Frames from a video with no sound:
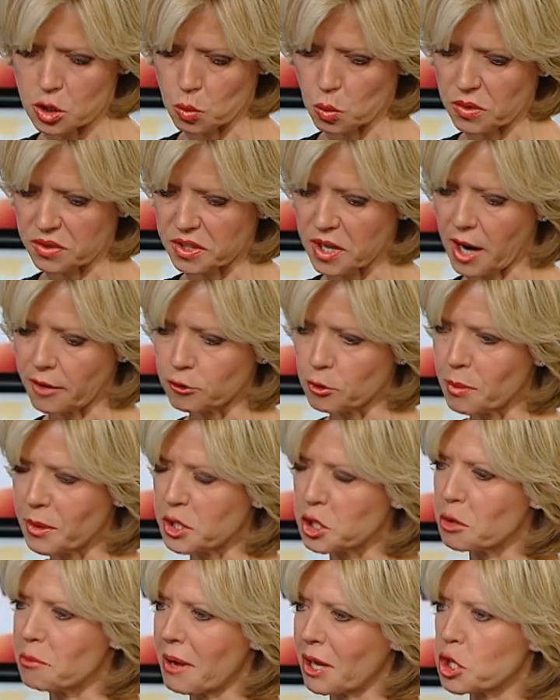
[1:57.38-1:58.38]
with
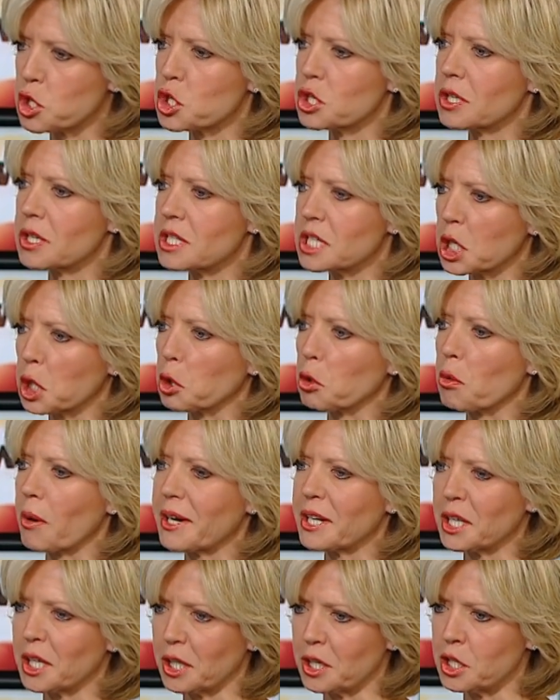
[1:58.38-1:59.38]
government, you mentioned
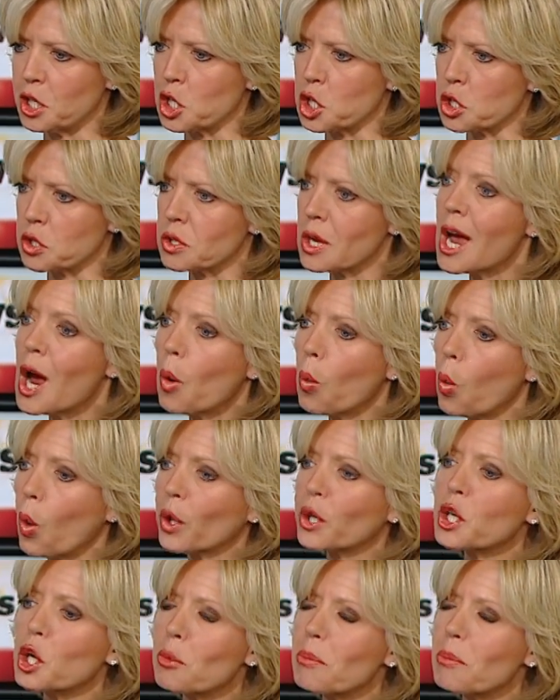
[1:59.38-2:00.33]
deteriorating conditions. What are your